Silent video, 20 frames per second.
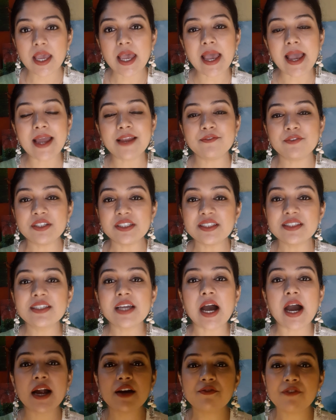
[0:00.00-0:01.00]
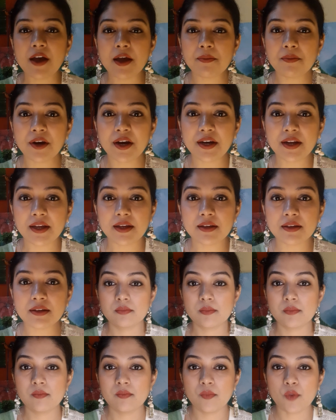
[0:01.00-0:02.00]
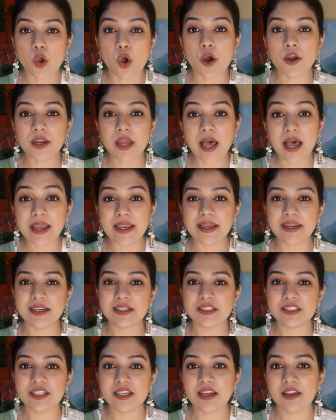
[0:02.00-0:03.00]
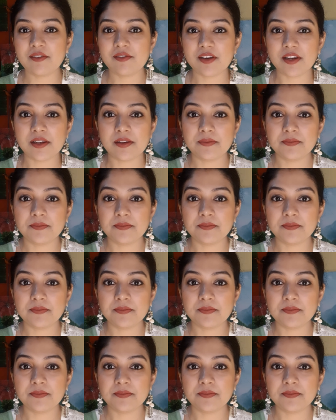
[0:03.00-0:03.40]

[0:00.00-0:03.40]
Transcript: and we start vibrating on high energy level.